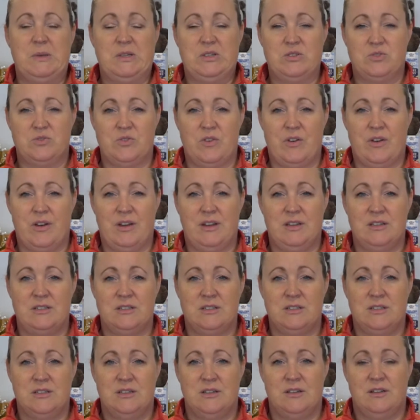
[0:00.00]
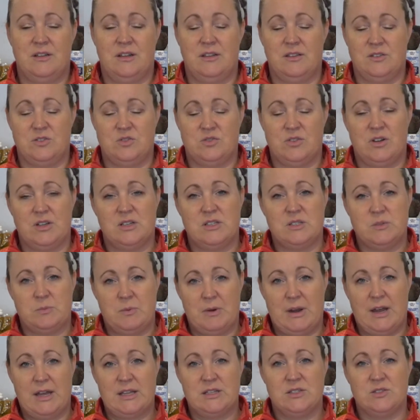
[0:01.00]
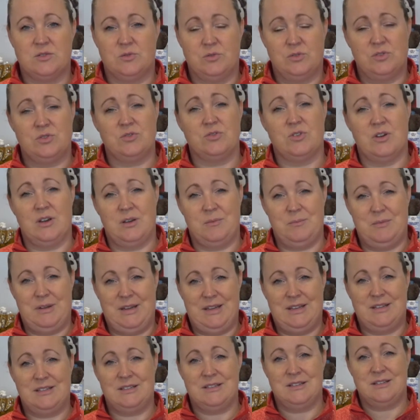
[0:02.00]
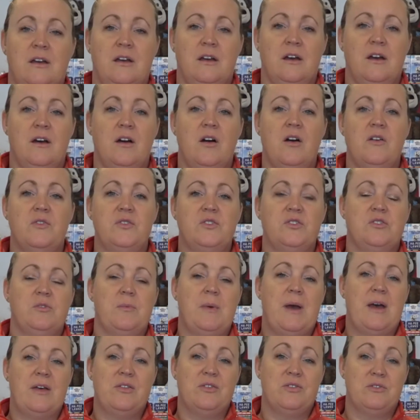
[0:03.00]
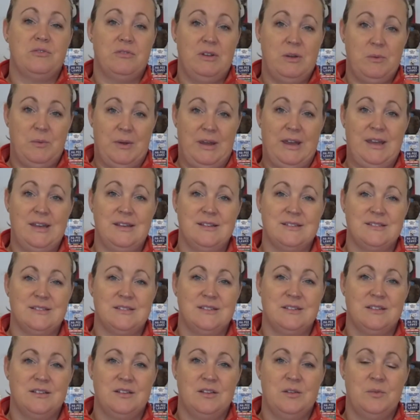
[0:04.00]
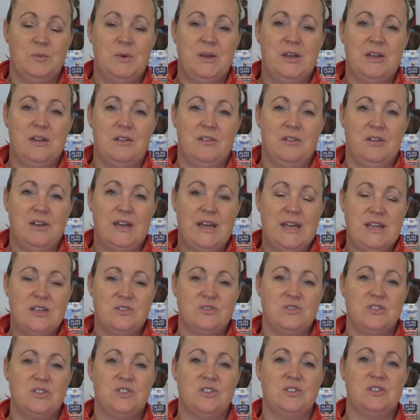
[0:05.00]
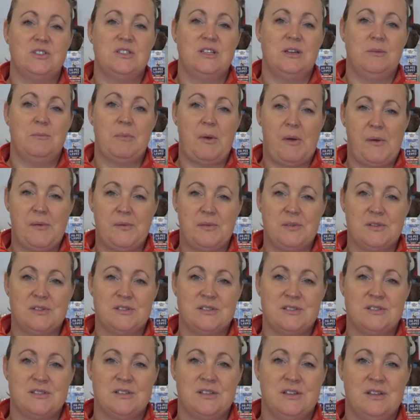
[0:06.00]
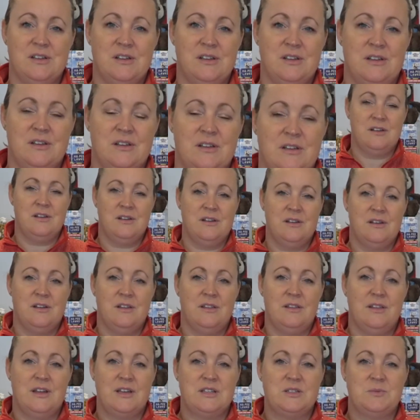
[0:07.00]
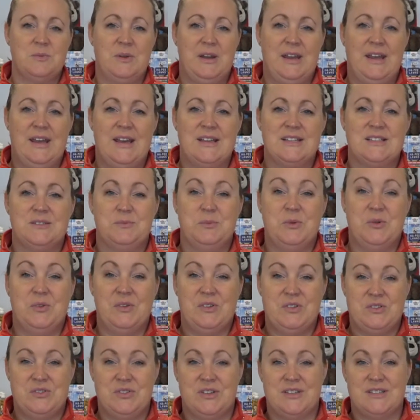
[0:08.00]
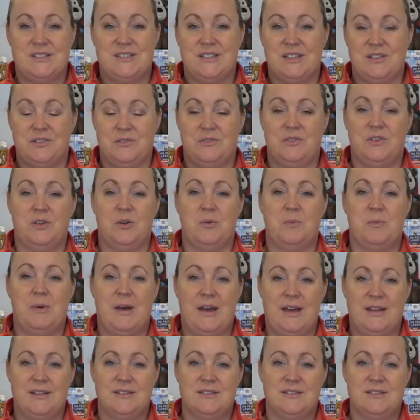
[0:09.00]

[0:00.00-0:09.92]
dried, like the dried sprats or the dried meat. After about 3 weeks, we can look at introducing bones. That's when it gets more interesting for your pet,